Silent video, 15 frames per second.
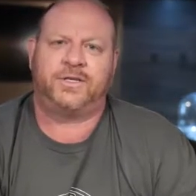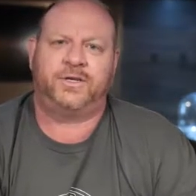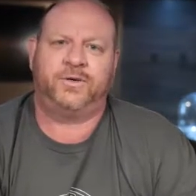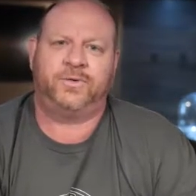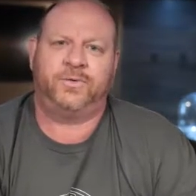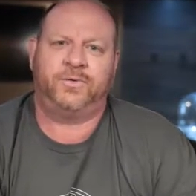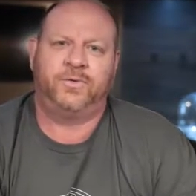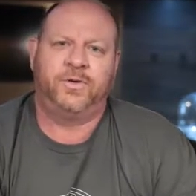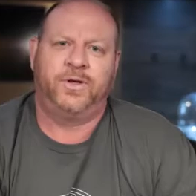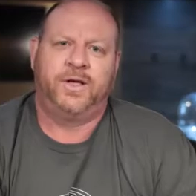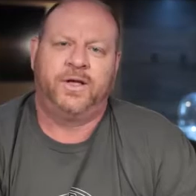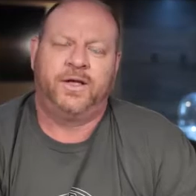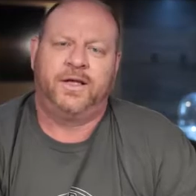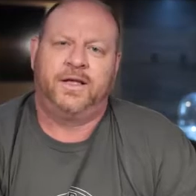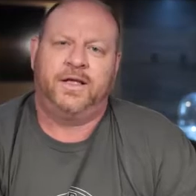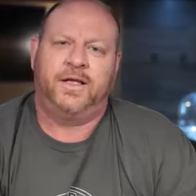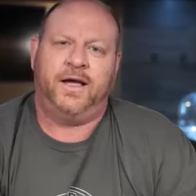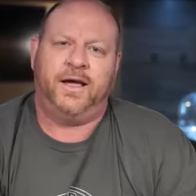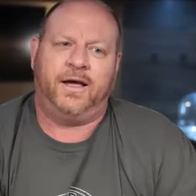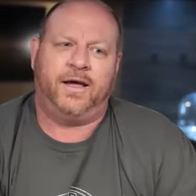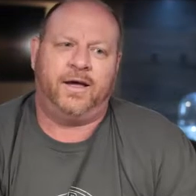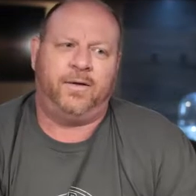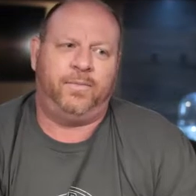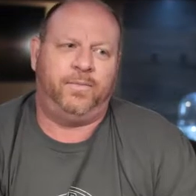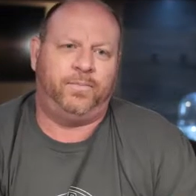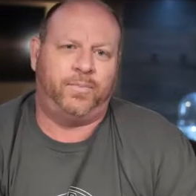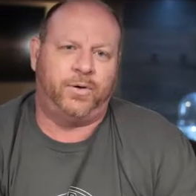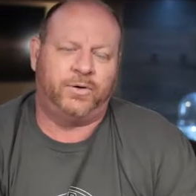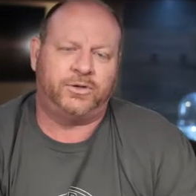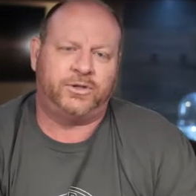to
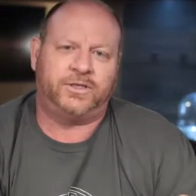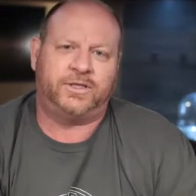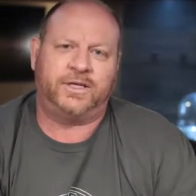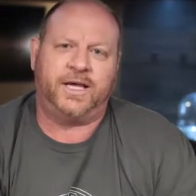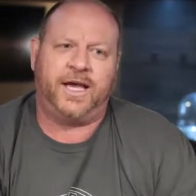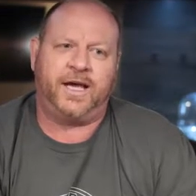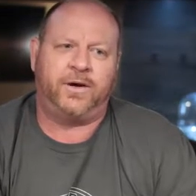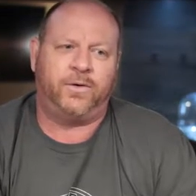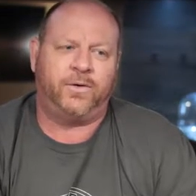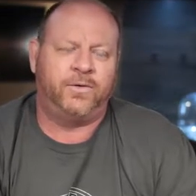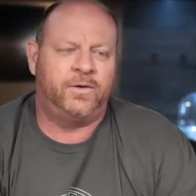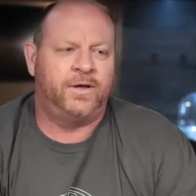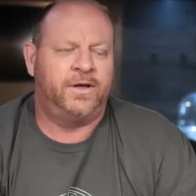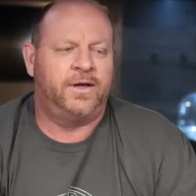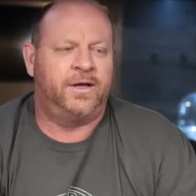purchase the kegel.